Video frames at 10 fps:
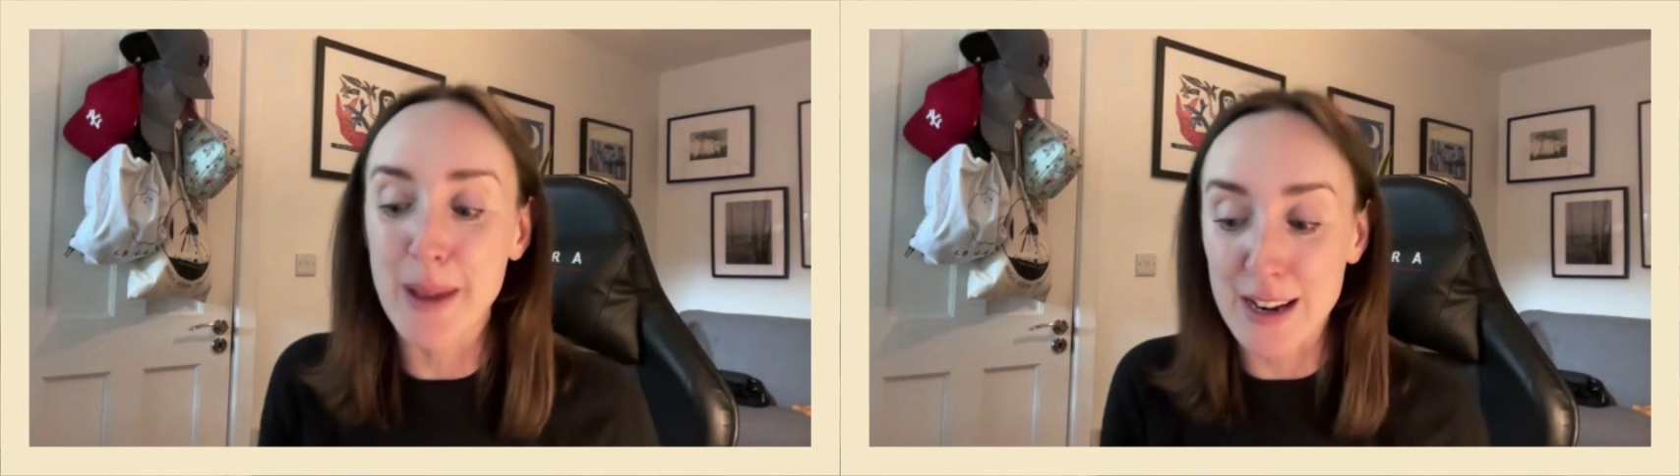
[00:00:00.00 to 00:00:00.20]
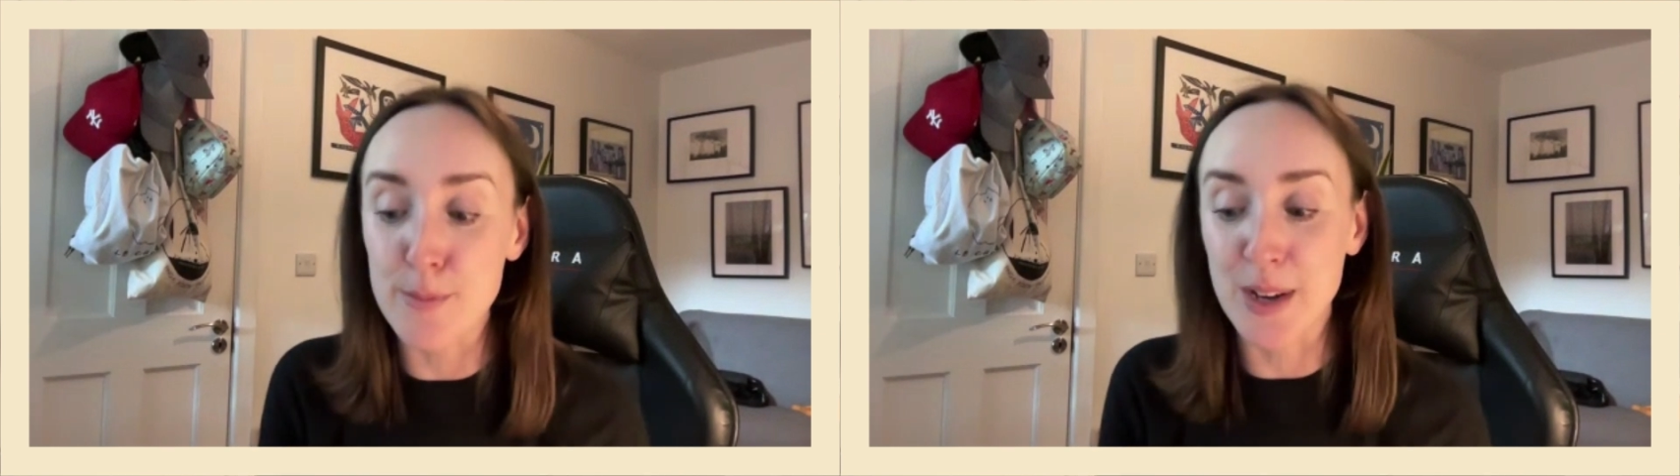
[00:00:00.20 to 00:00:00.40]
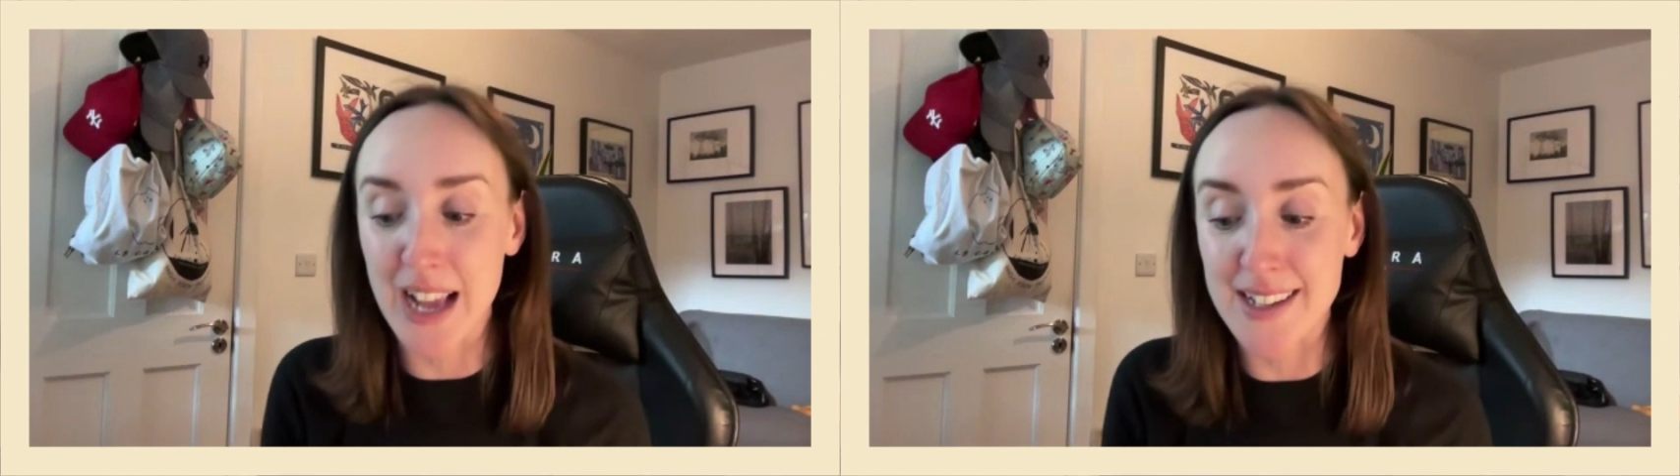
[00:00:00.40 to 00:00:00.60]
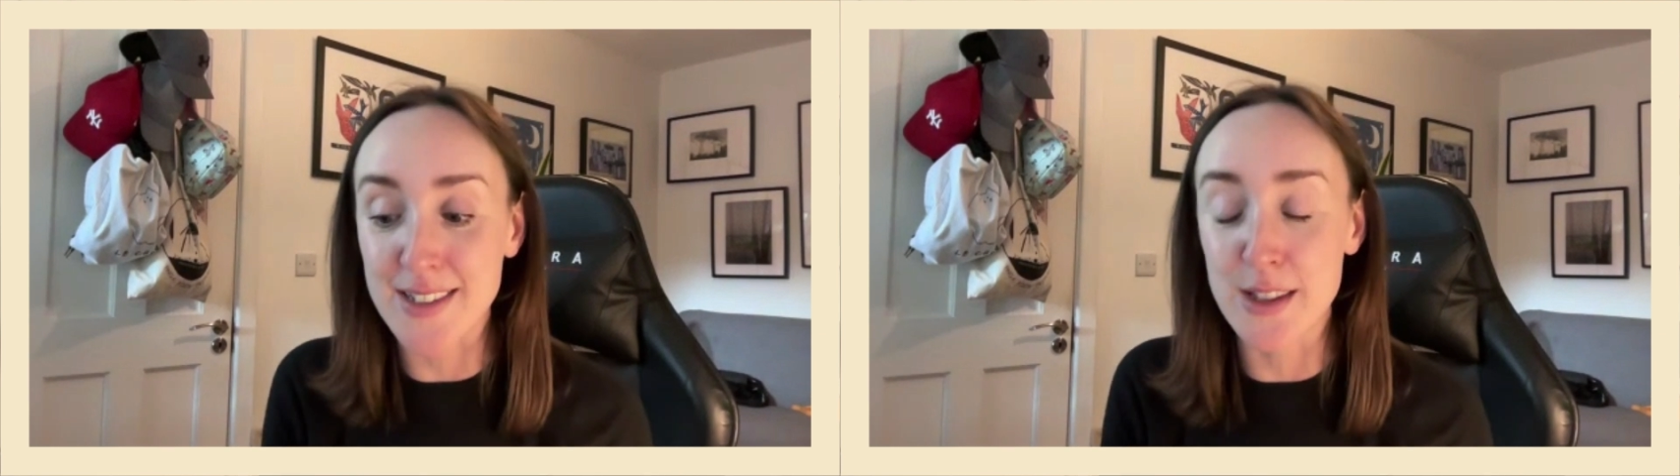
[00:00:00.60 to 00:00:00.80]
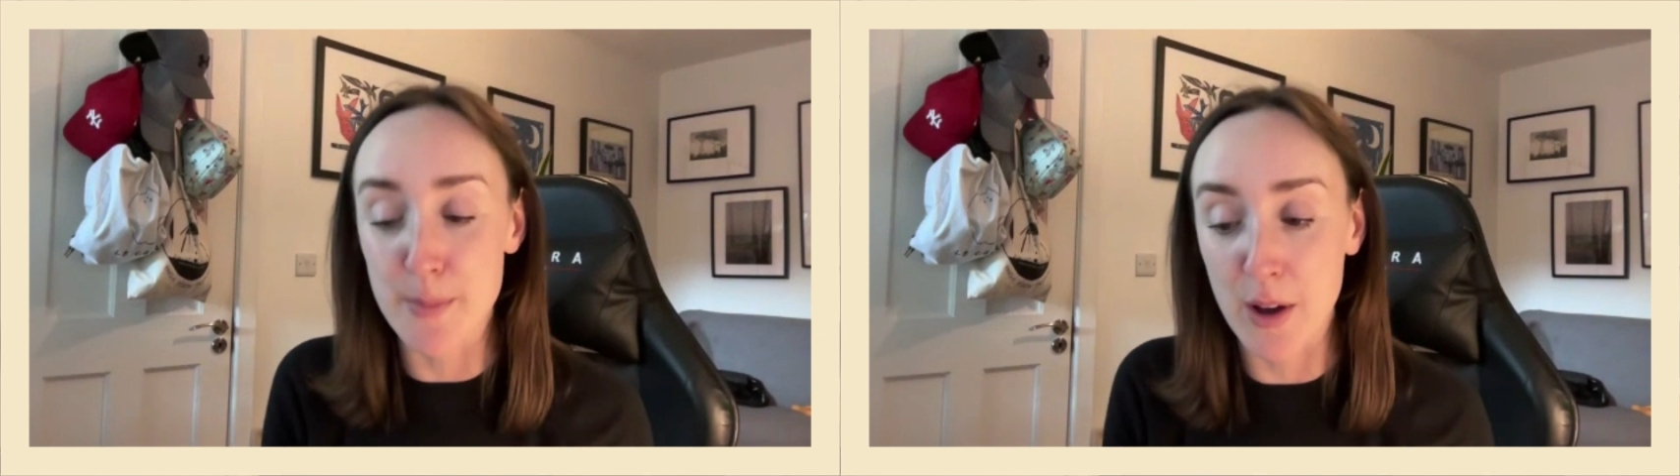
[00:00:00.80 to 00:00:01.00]
bale of briquettes
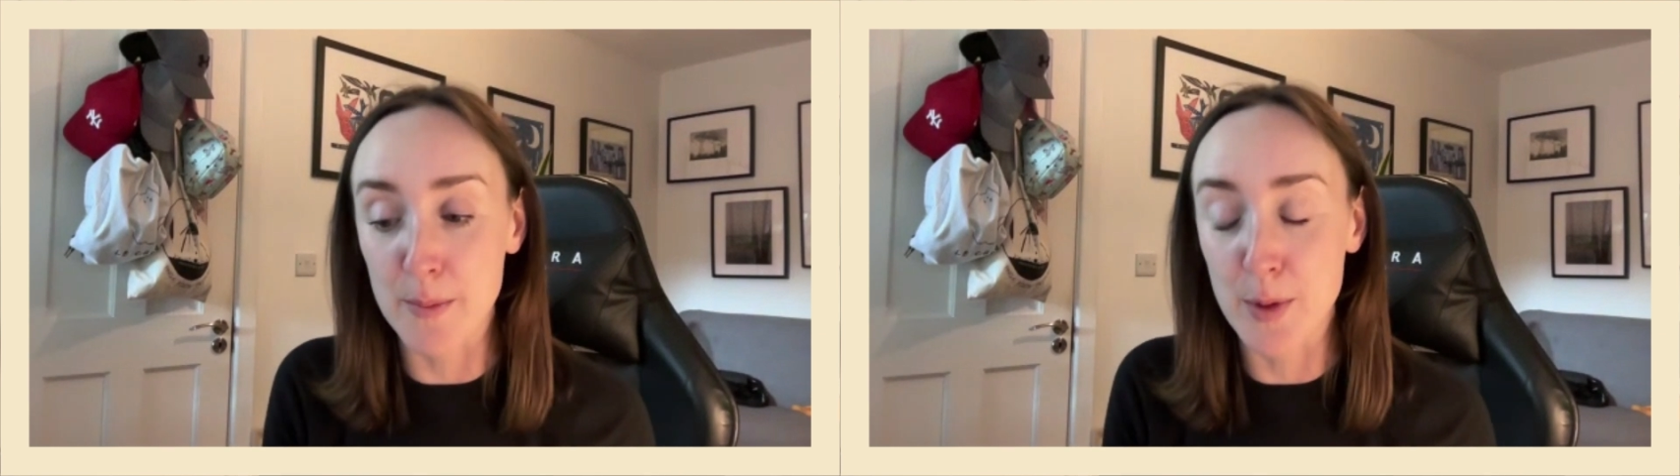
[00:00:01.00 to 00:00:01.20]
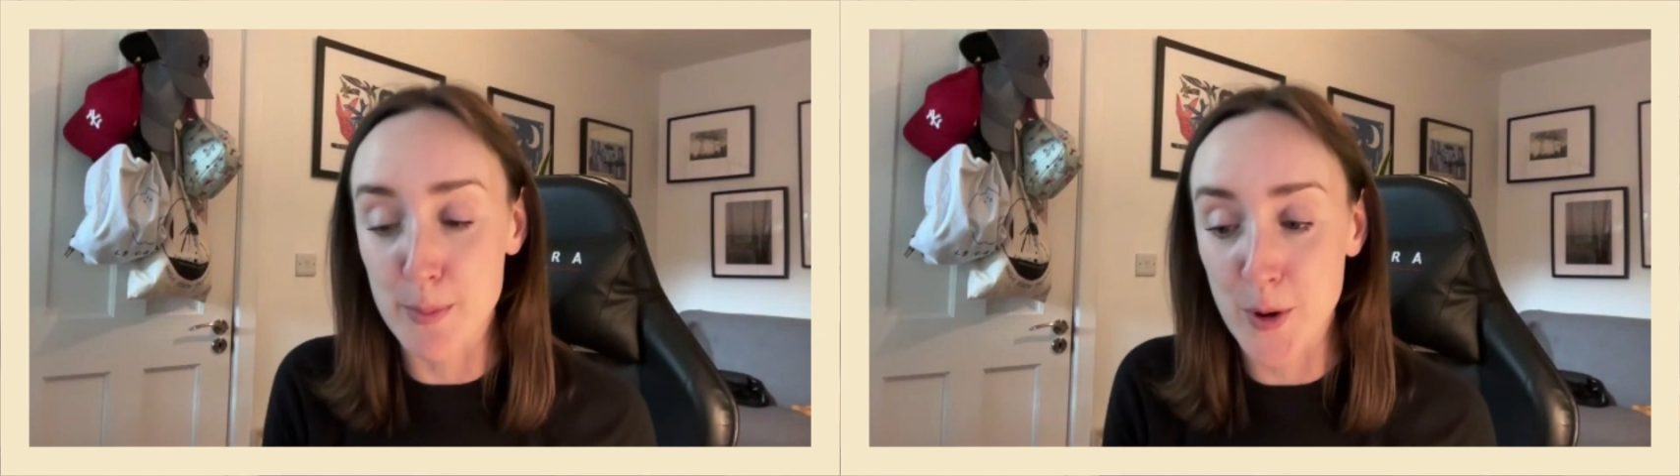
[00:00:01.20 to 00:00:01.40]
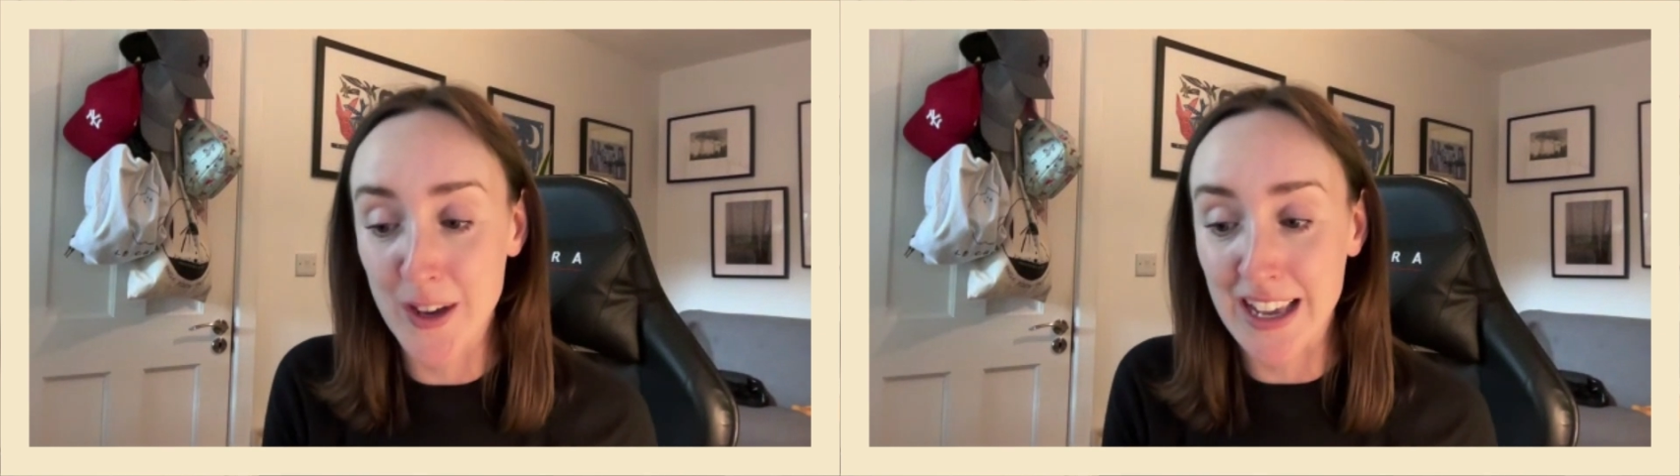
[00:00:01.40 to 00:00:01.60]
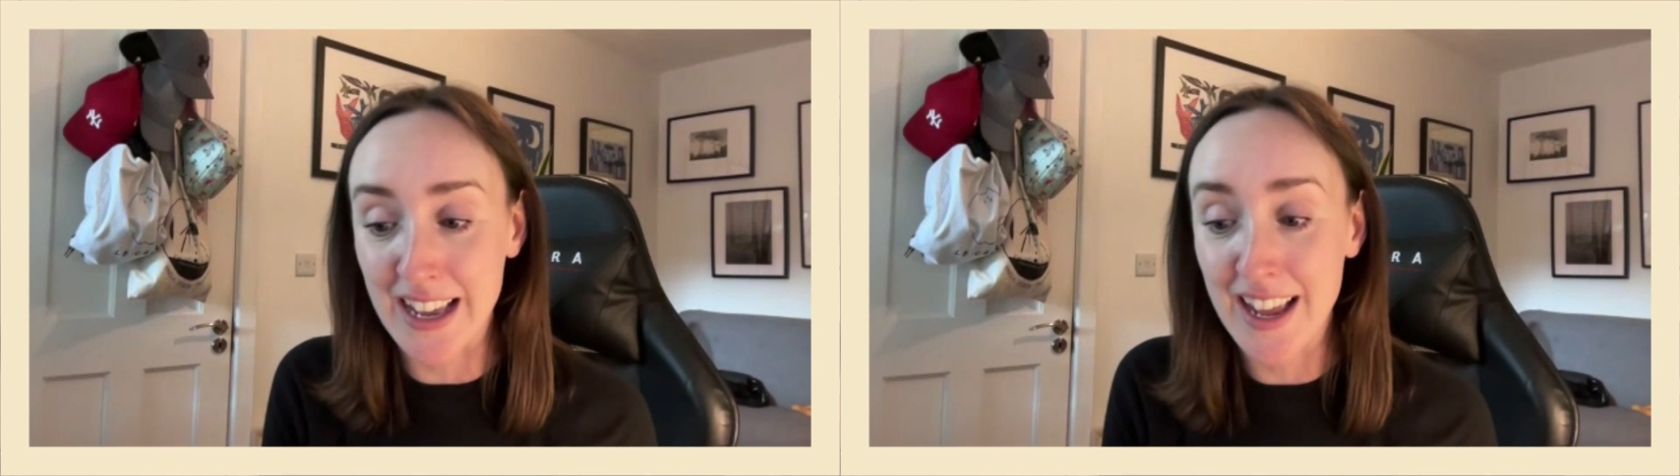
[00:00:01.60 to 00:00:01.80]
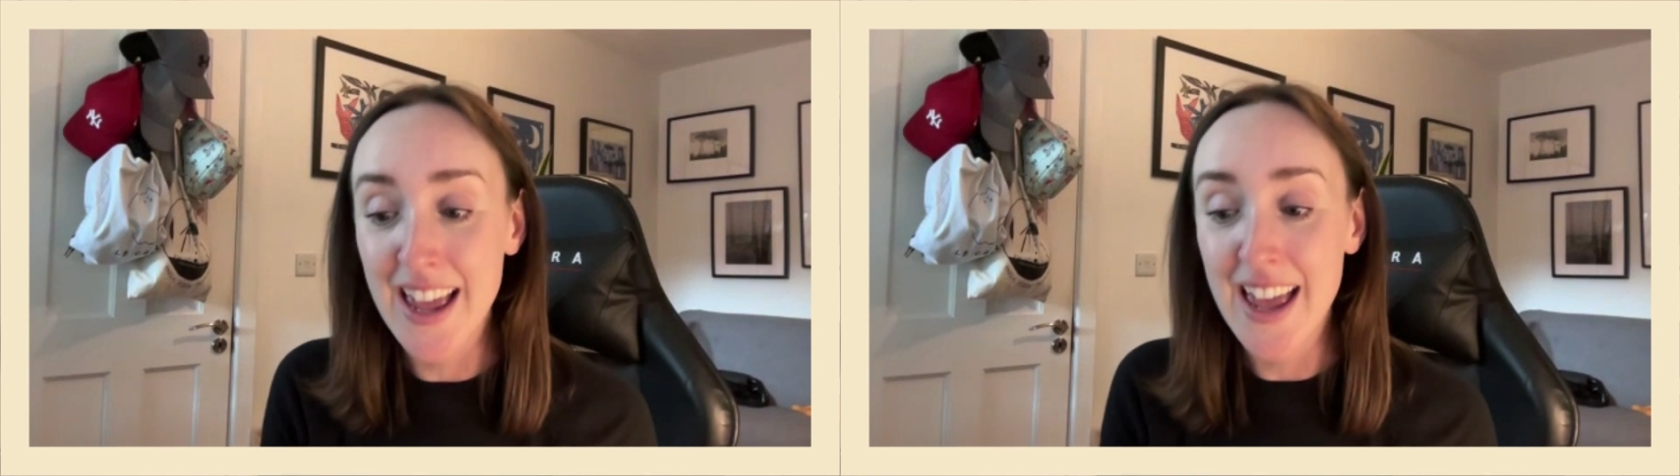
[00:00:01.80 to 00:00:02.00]
in the bottom of the buggy,